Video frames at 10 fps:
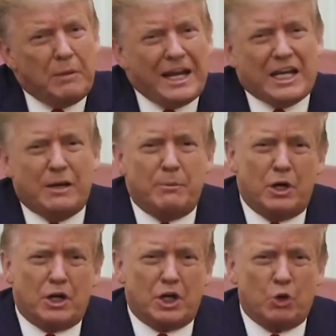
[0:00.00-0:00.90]
Making
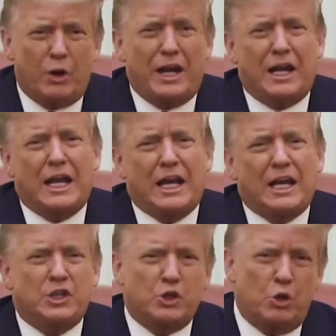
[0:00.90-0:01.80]
America great
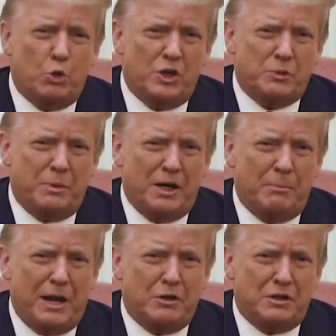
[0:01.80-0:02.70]
again has always been
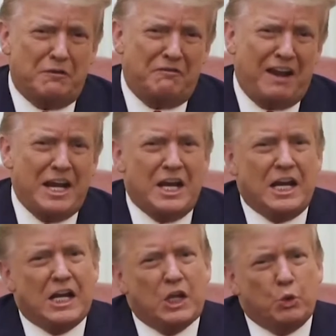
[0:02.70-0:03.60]
about
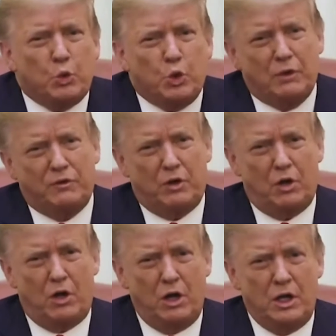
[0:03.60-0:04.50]
defending the rule of
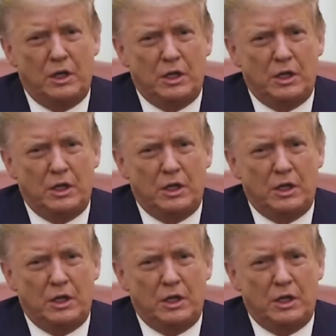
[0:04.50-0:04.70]
law,